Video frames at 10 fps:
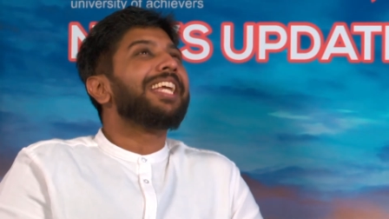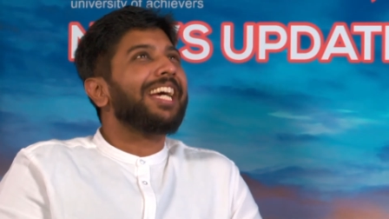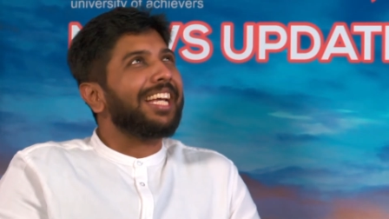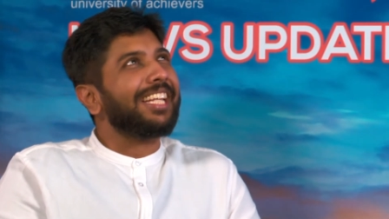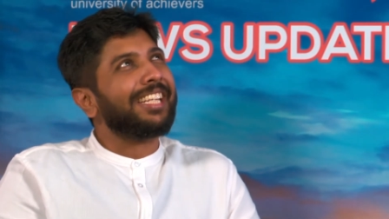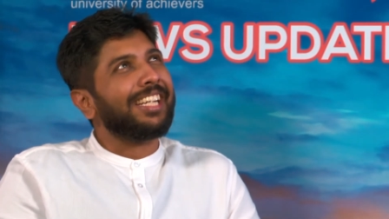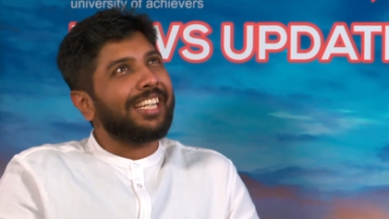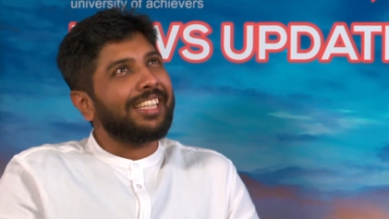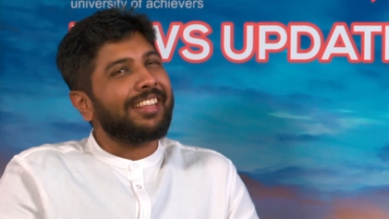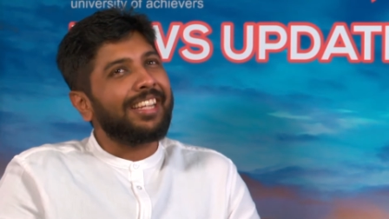yeah,
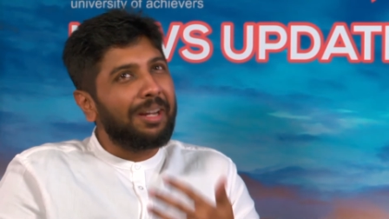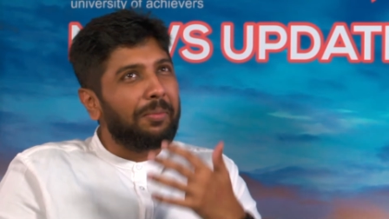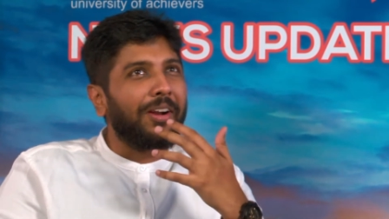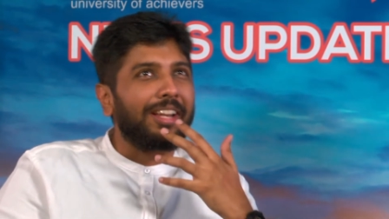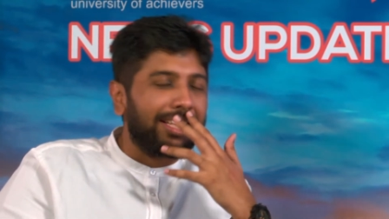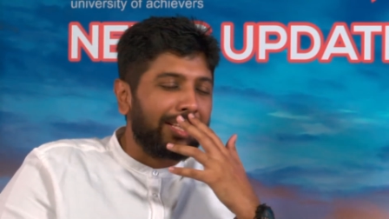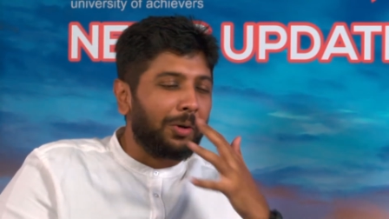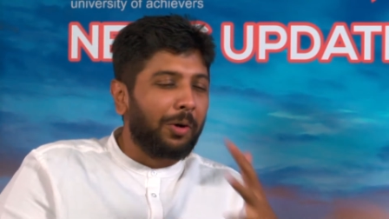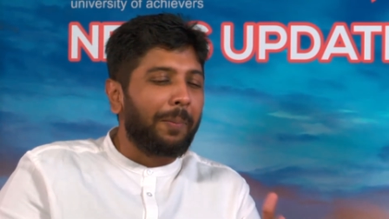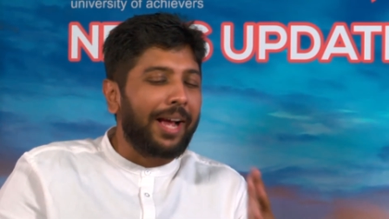the thing about
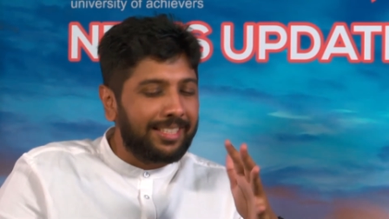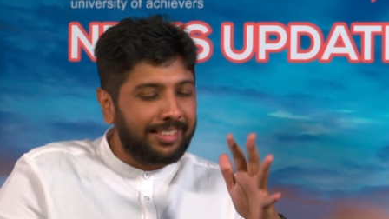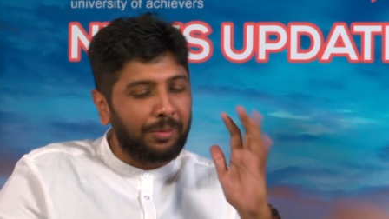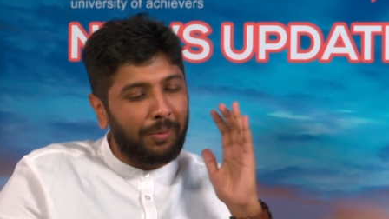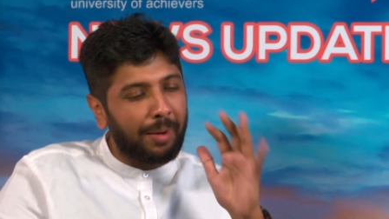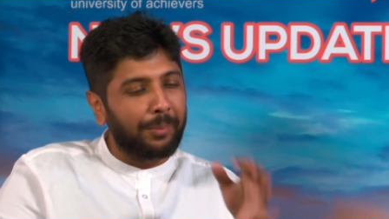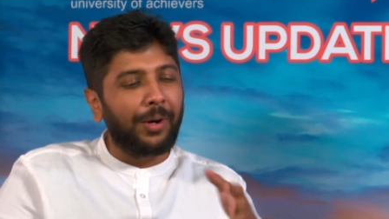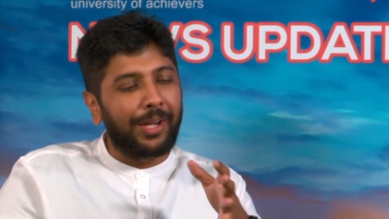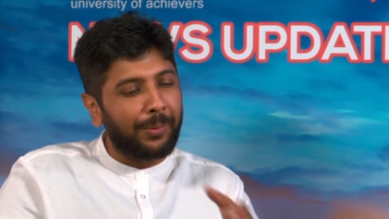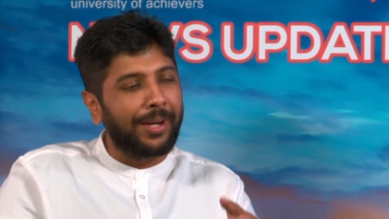the whole pageantry, why I'm
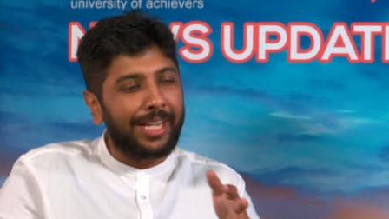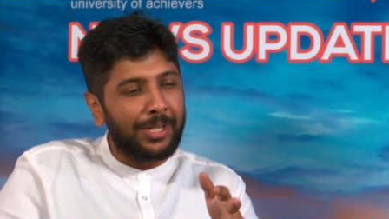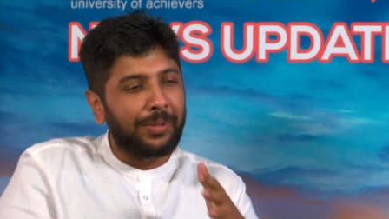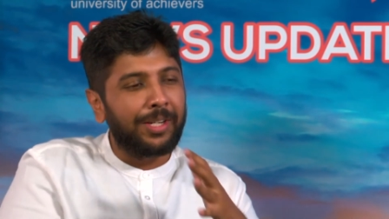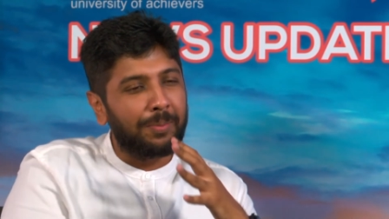going into